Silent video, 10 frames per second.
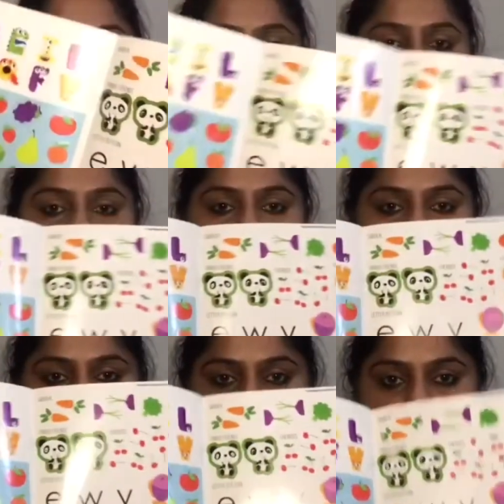These are the
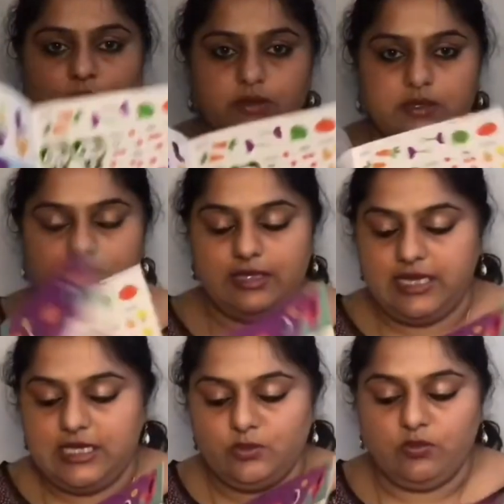letter books.
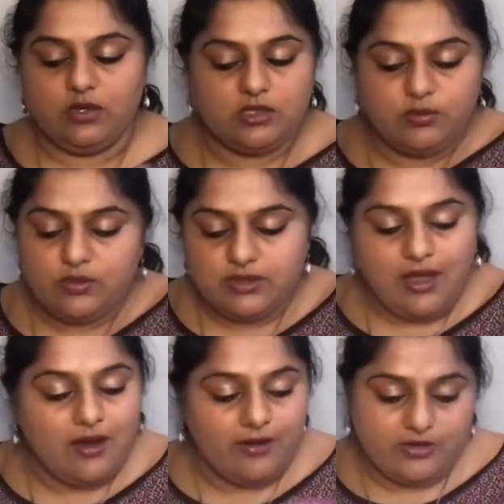These workbooks
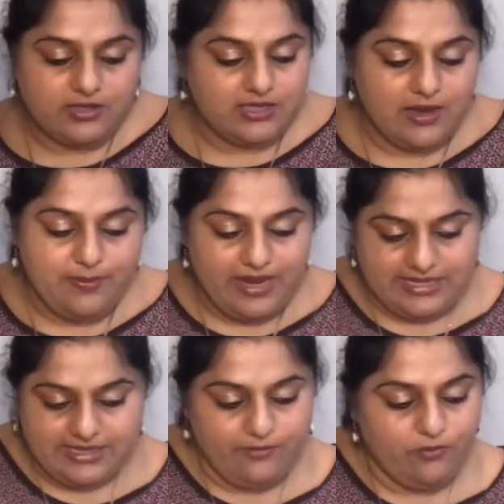are just
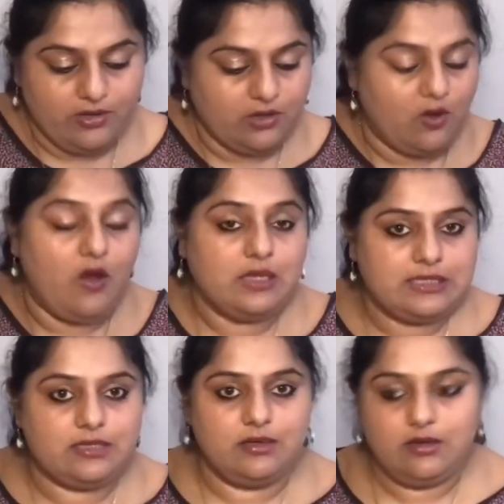amazing for the
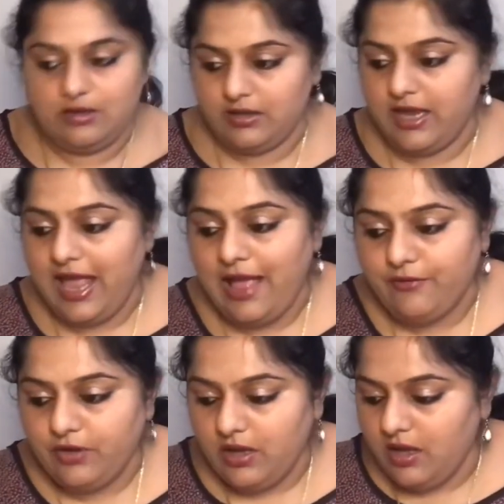cost they
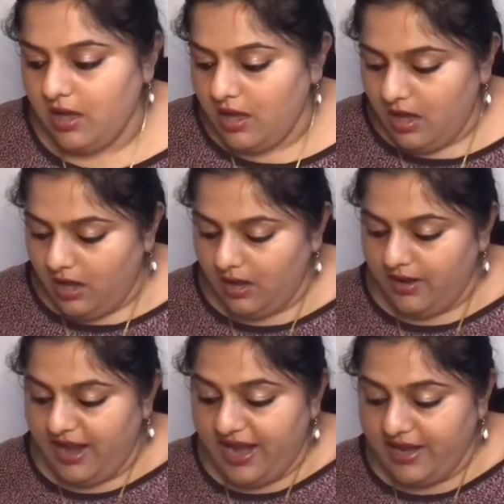have.
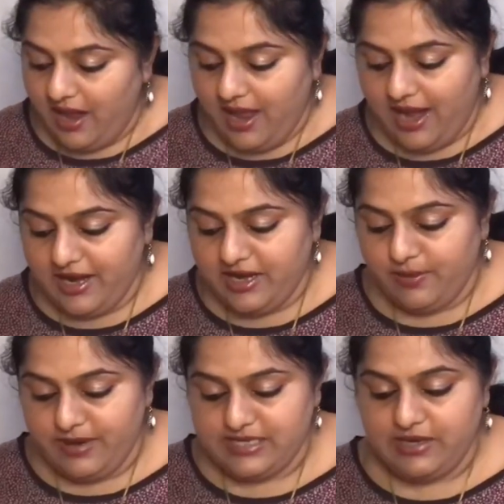And I had an
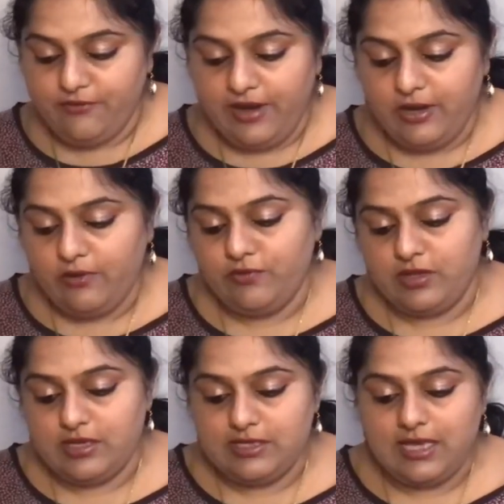amazing find of
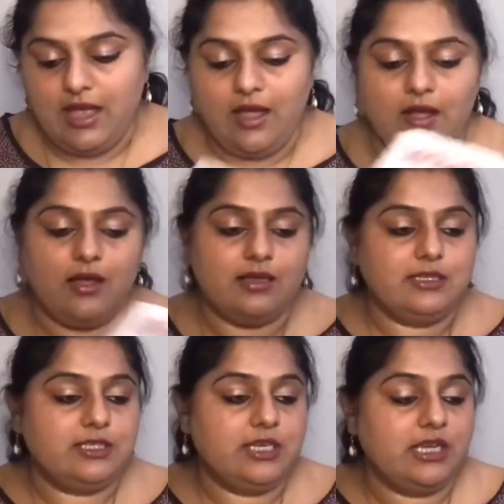this
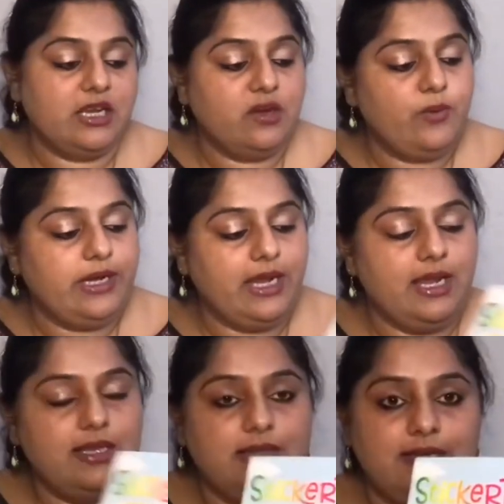
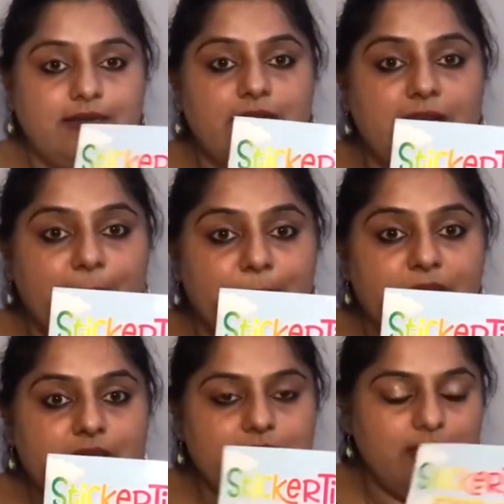stickerivity, sticker
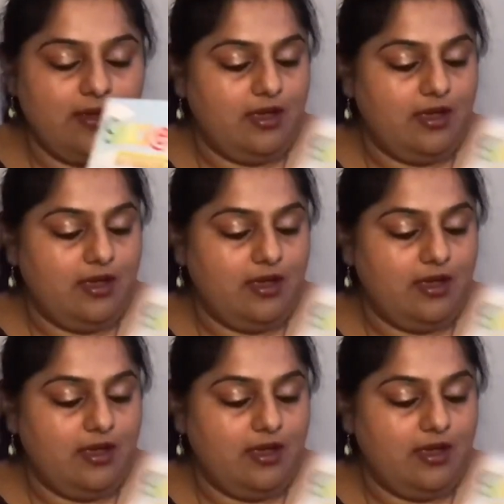numbers.